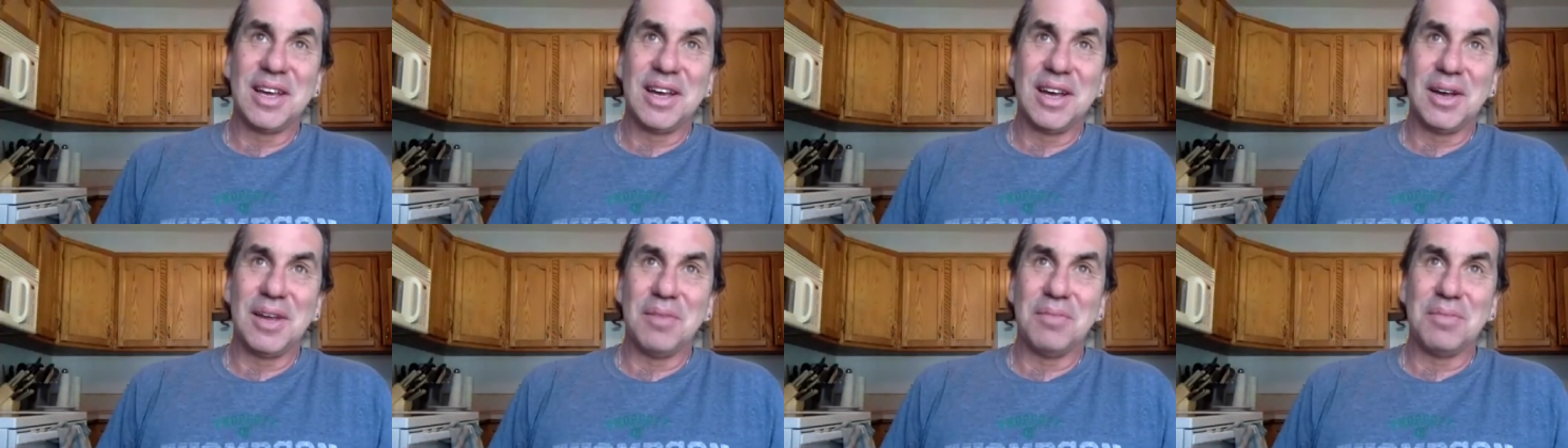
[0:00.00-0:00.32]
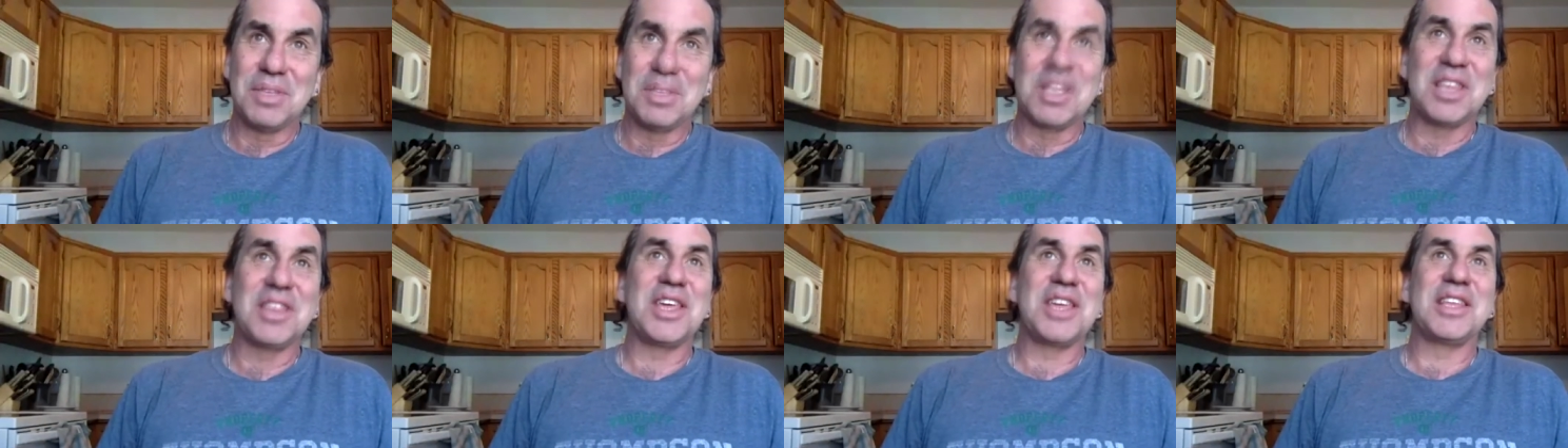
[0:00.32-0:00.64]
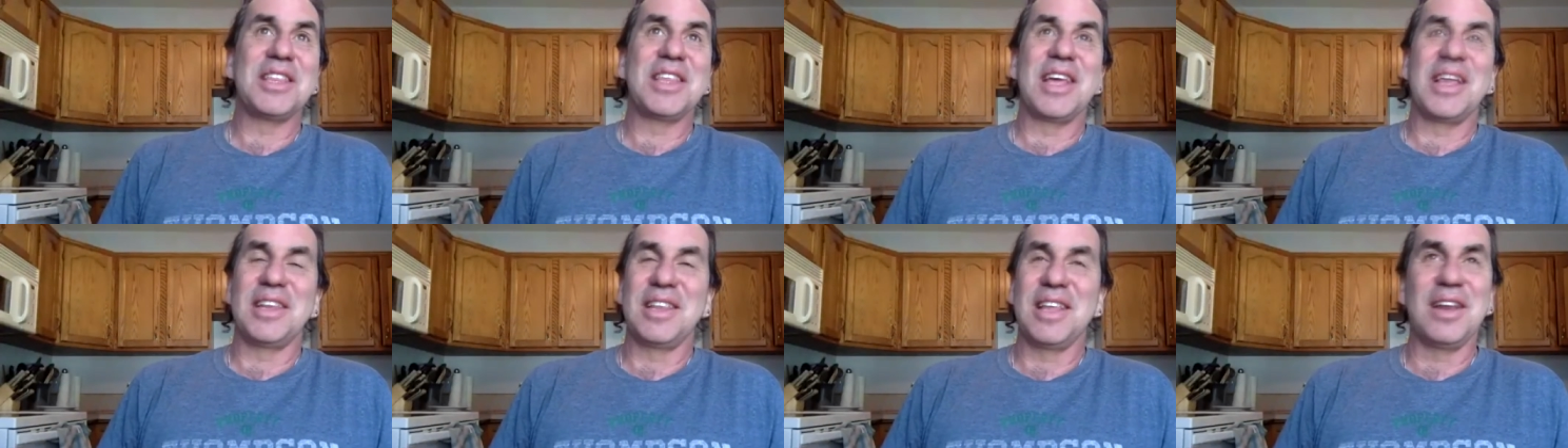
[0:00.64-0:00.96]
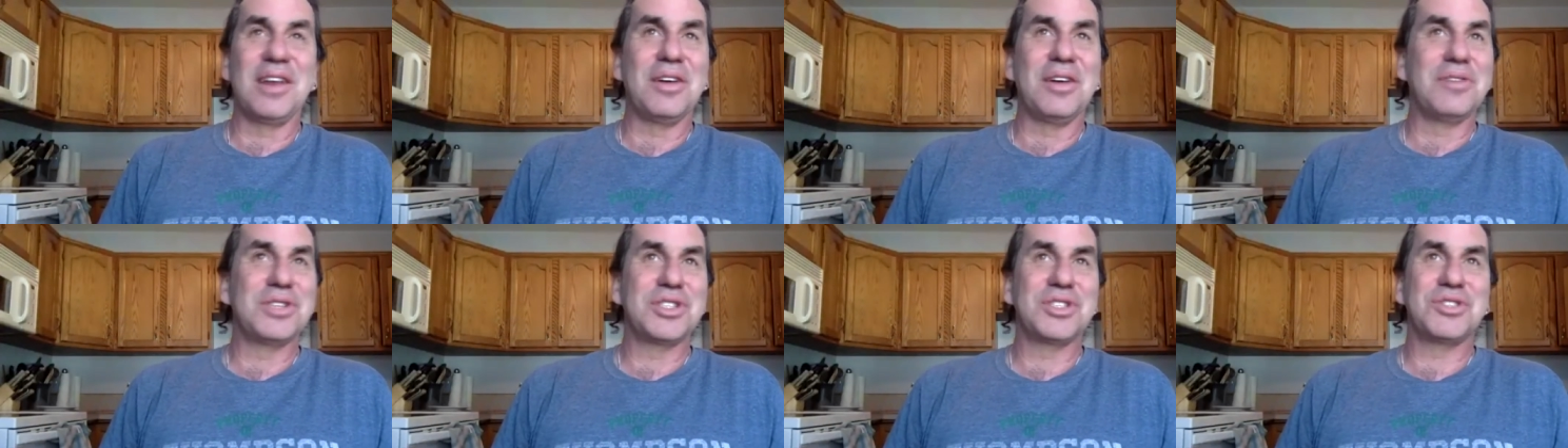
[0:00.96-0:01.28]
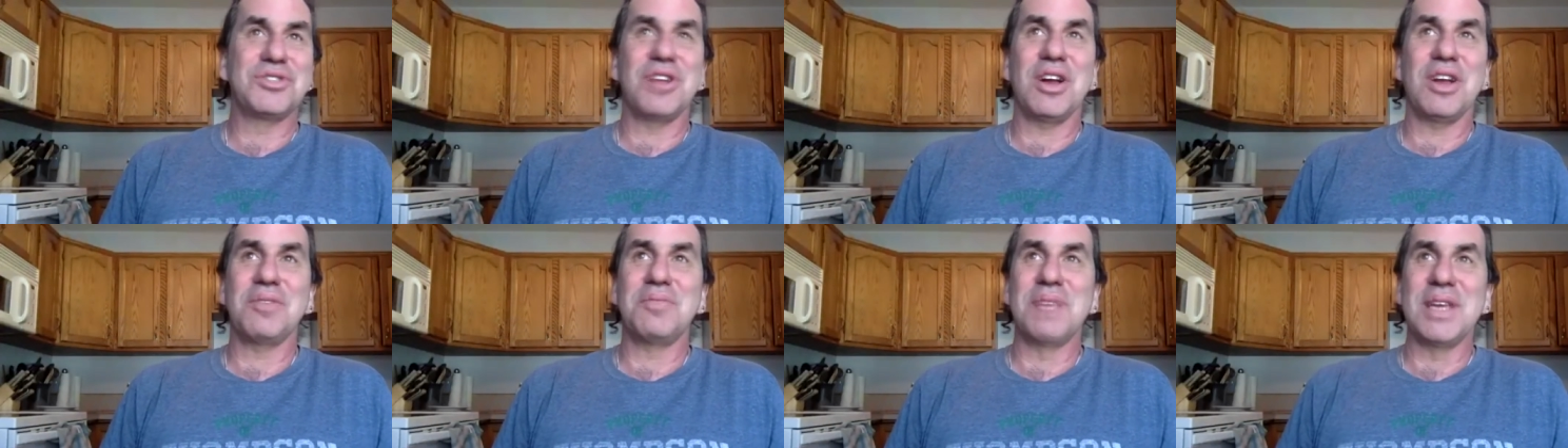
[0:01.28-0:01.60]
But the thing that always
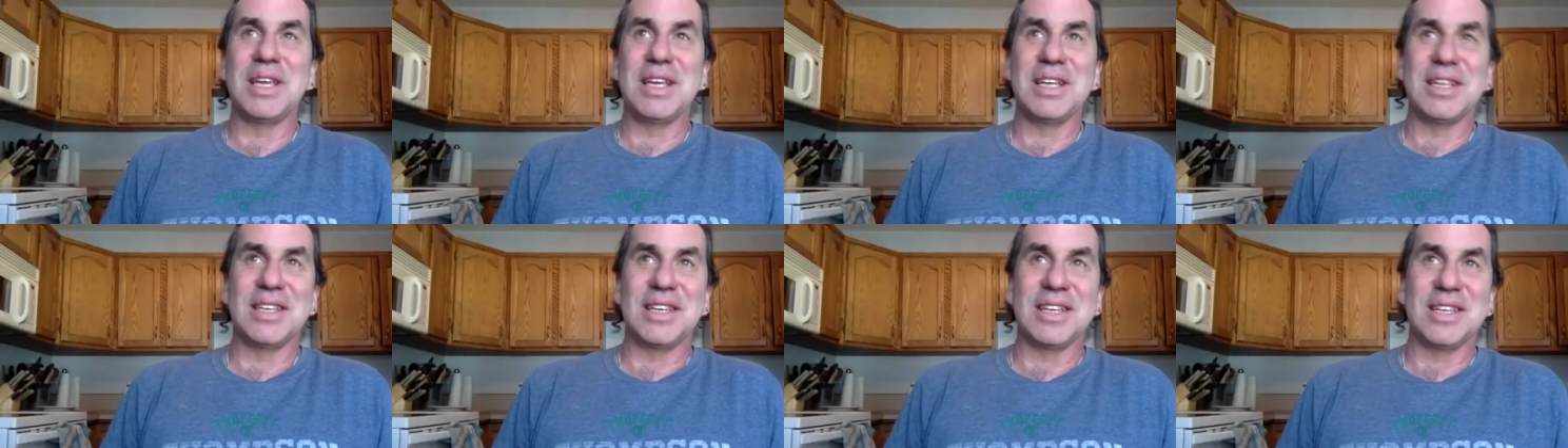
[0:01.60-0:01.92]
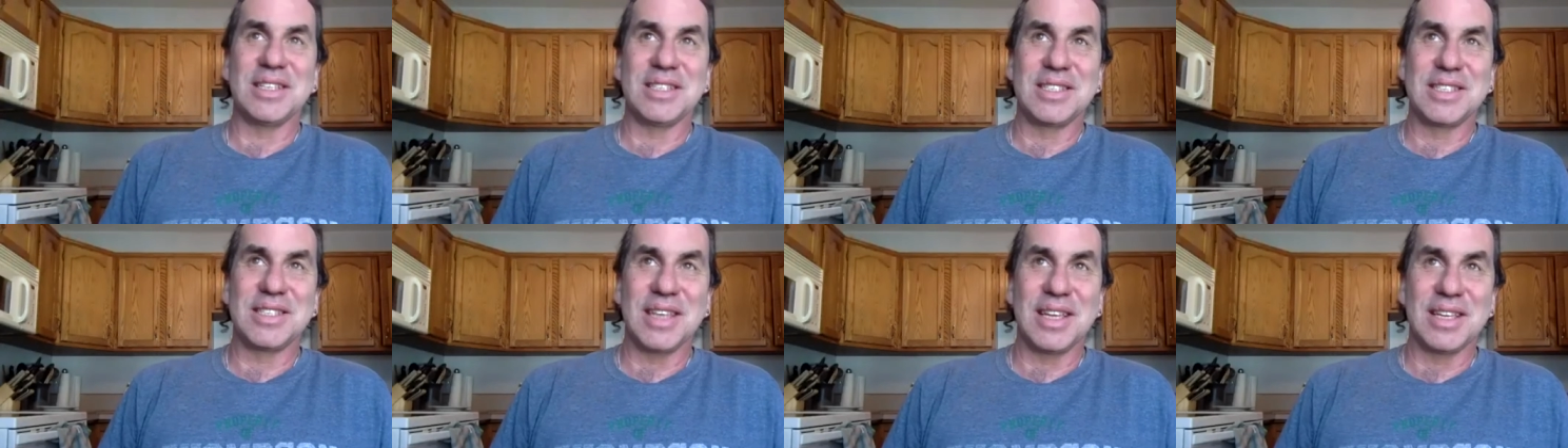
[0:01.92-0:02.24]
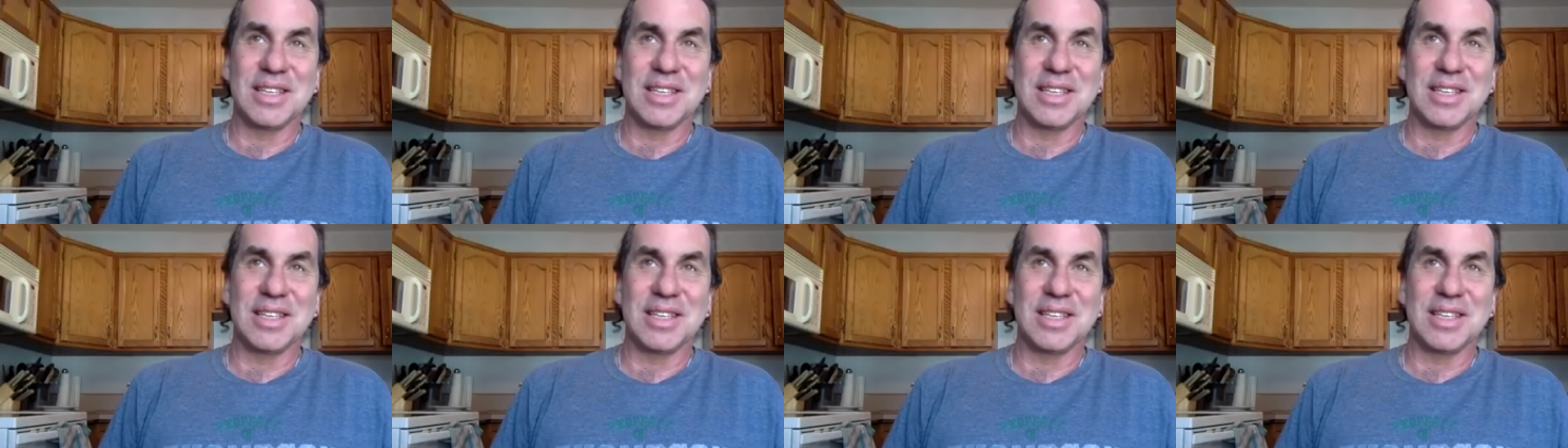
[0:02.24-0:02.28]
struck me is